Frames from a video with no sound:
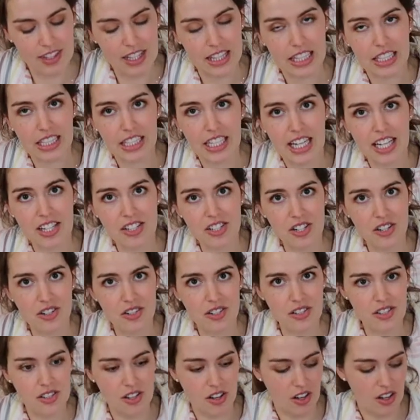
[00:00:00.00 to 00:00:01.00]
the light
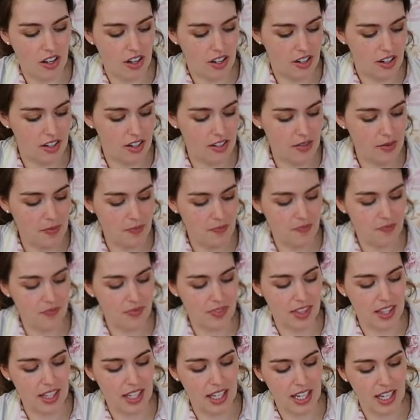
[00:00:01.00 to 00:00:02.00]
turns on
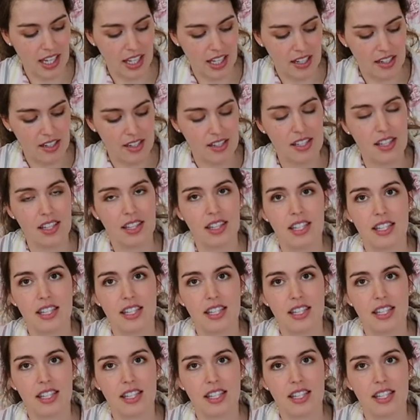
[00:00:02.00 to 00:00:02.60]
and